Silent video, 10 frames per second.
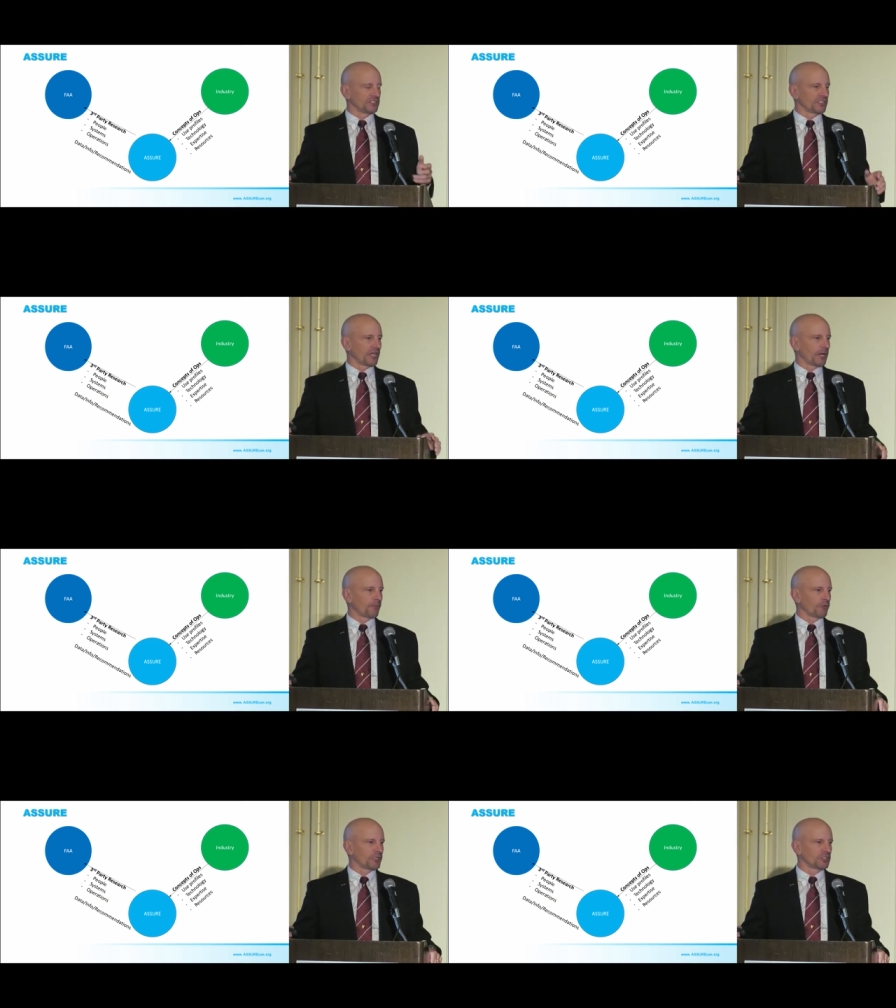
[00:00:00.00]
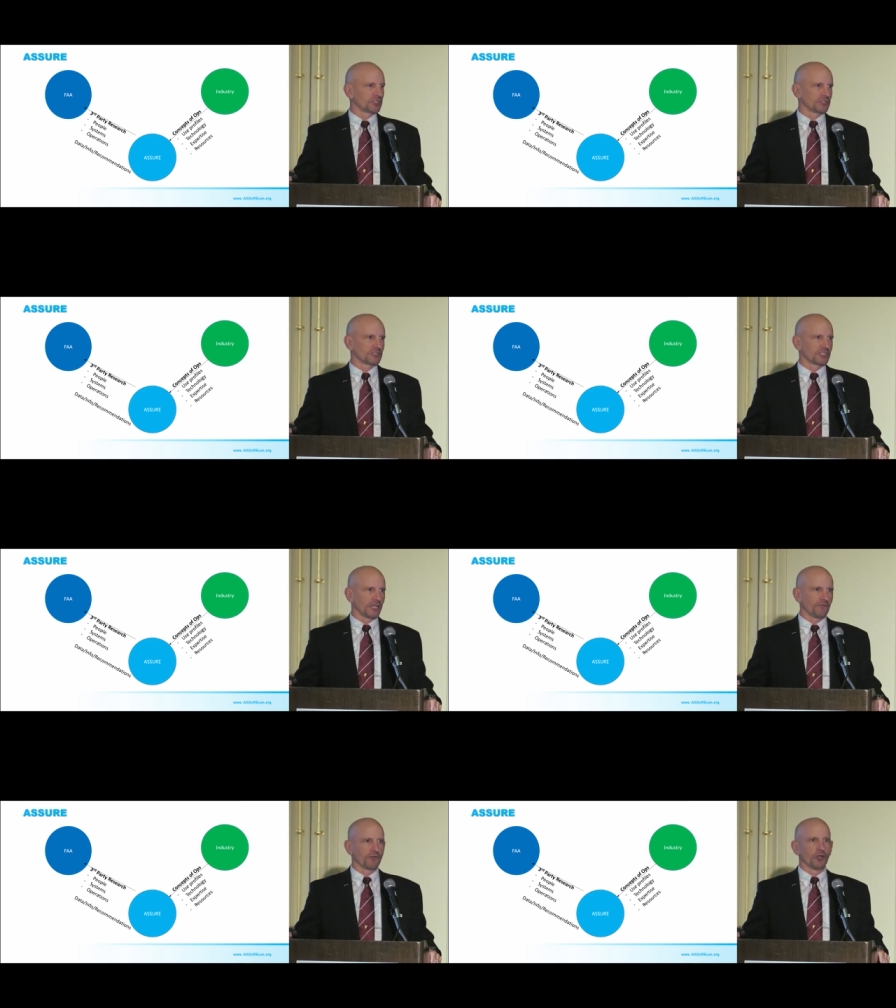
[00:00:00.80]
Is that operation
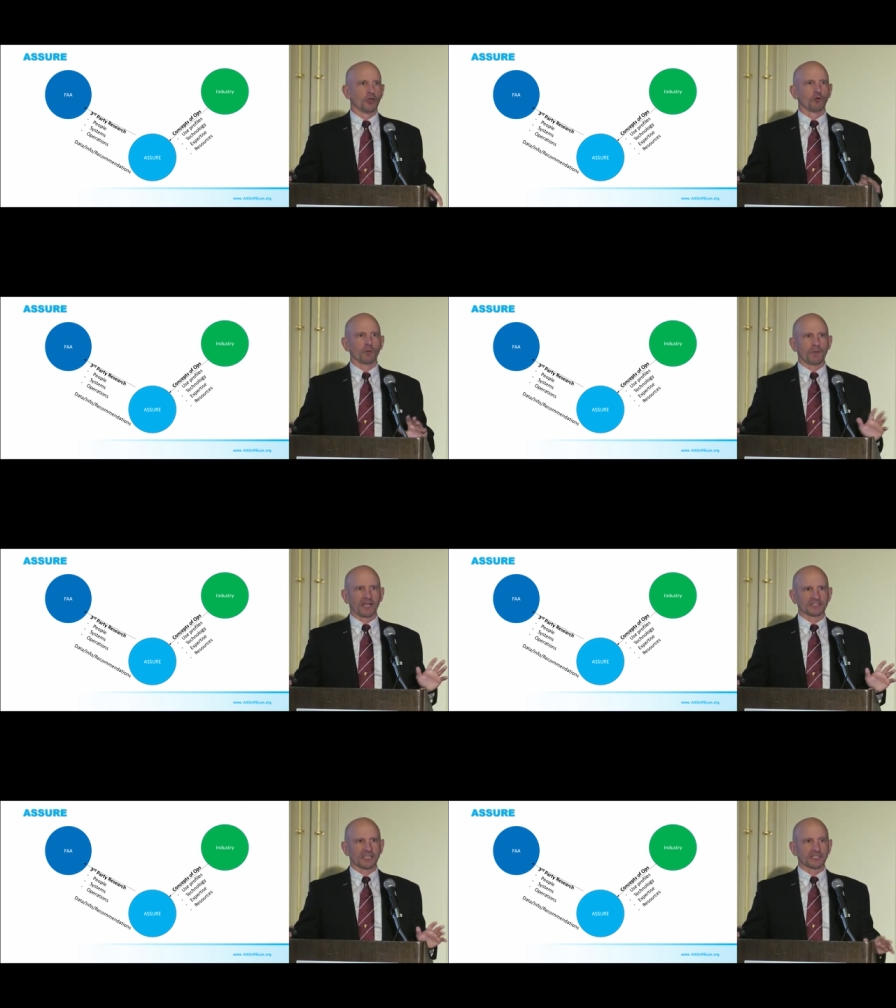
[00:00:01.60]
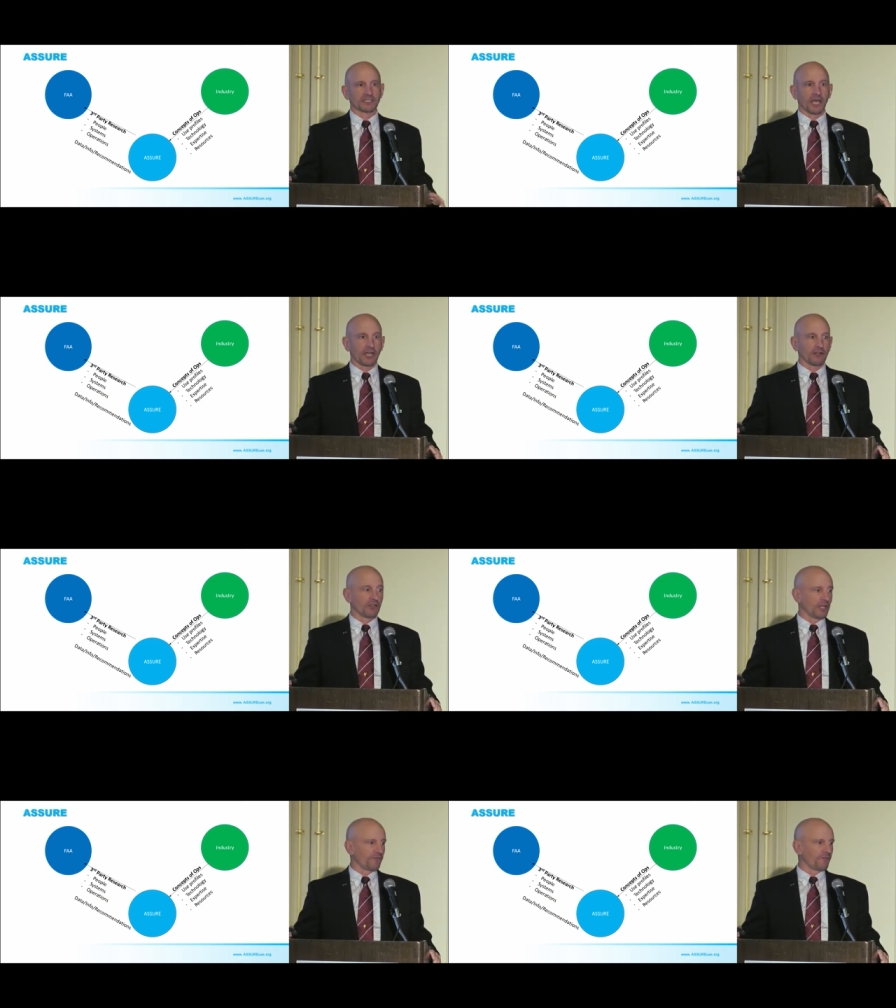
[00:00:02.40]
safe? We pass that data to
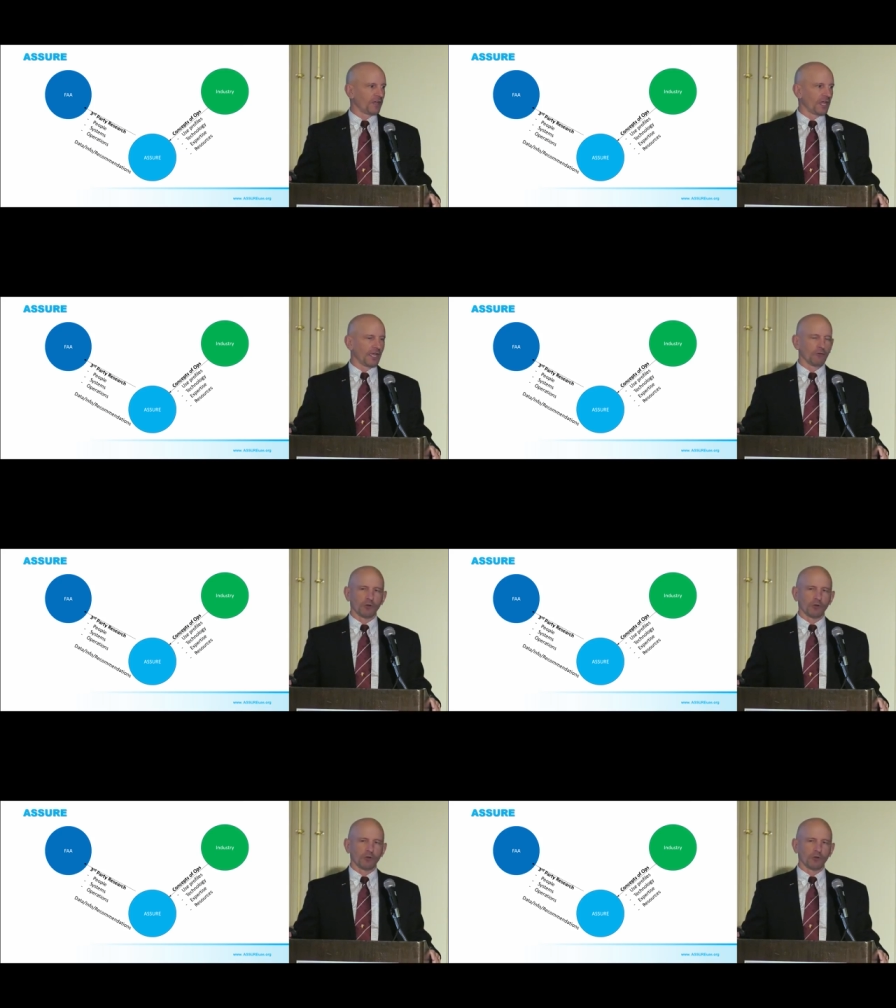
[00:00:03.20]
the F A A.